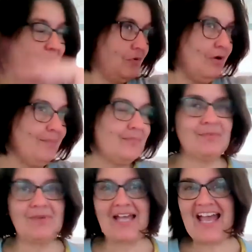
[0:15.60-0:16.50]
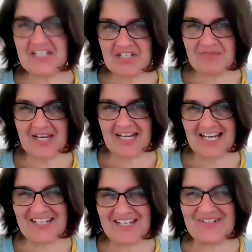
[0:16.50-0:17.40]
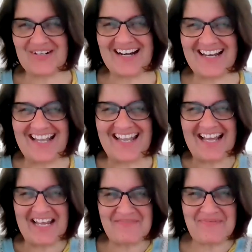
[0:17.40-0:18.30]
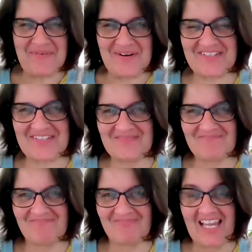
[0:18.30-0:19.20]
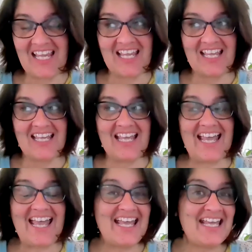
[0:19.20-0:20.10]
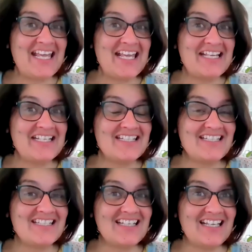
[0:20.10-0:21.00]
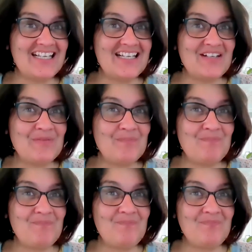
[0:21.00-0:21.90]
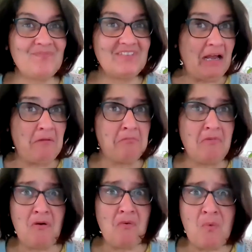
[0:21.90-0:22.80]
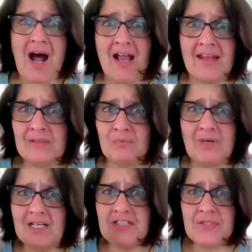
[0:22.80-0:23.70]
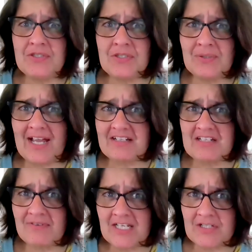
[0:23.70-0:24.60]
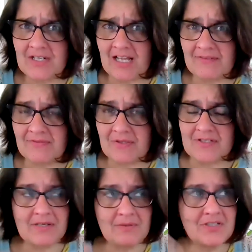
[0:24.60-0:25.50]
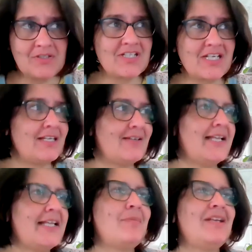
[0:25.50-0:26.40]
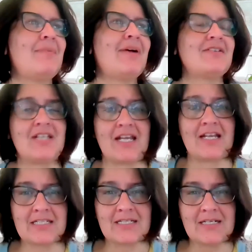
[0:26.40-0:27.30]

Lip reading: whoop, activating your life force. And yeah, why? Why should you activate your life course? I want to tell you a little bit about that